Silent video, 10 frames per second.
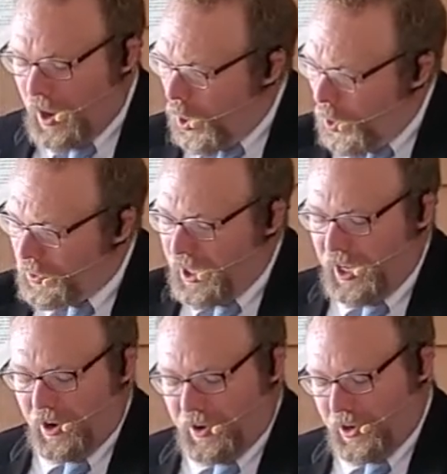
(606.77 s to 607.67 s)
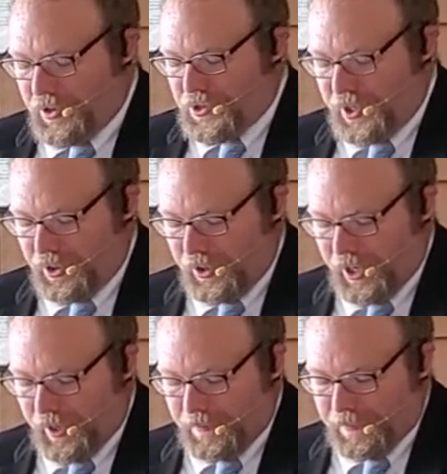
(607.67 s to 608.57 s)
only in our country
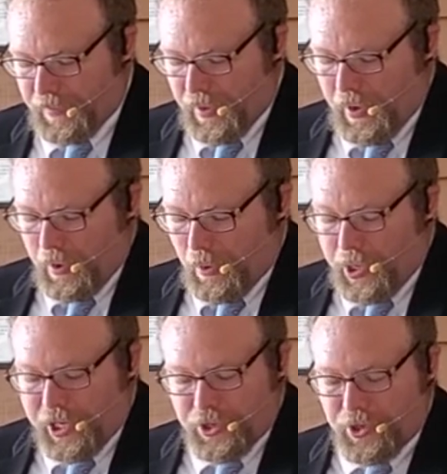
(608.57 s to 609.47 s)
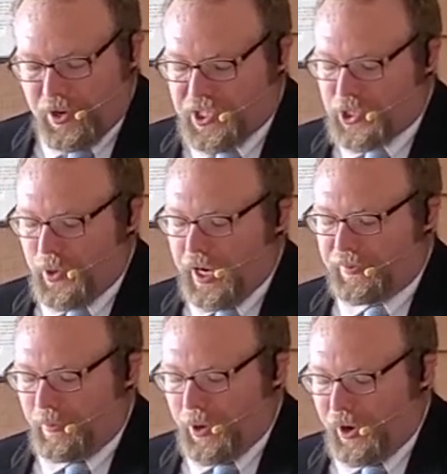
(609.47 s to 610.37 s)
looking, we can draw strength
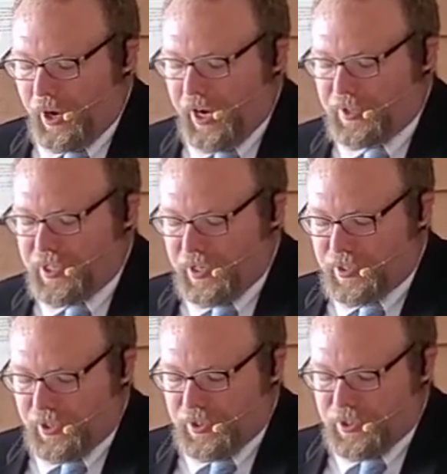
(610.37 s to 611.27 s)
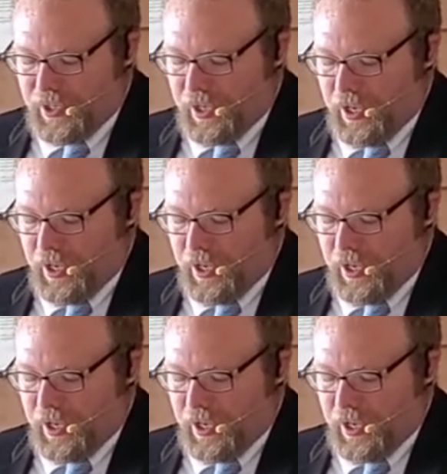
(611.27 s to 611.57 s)
from what our ancestors